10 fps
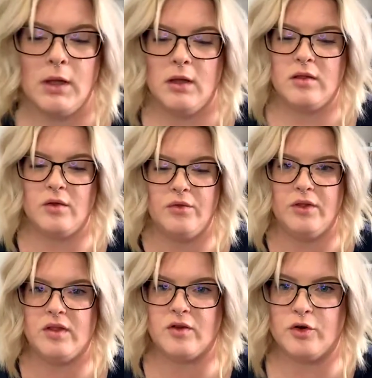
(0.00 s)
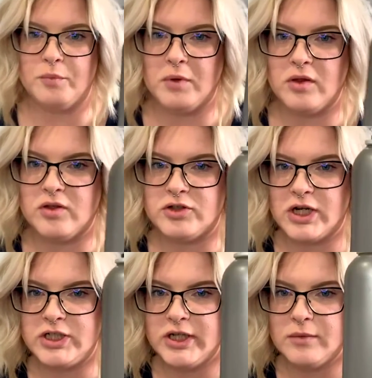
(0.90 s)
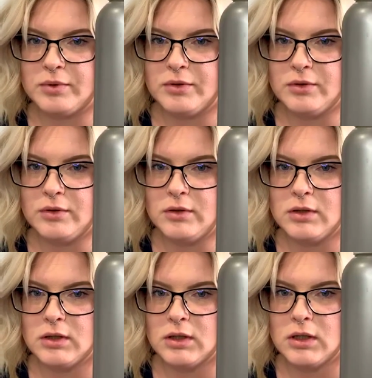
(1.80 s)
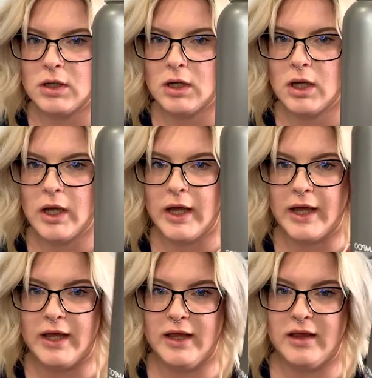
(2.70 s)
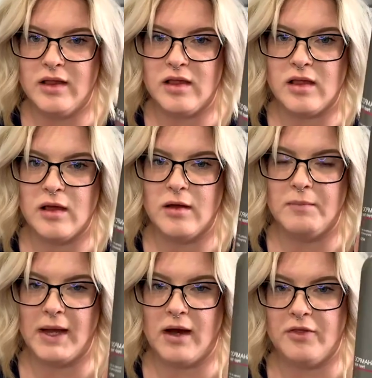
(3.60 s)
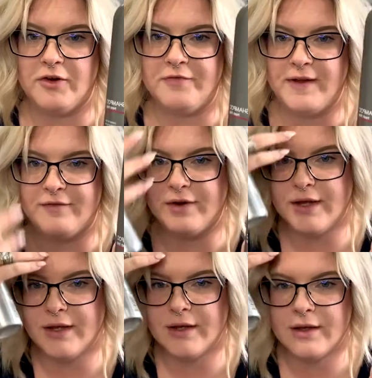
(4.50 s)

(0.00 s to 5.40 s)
So the Scruples dry shampoo is my other favorite.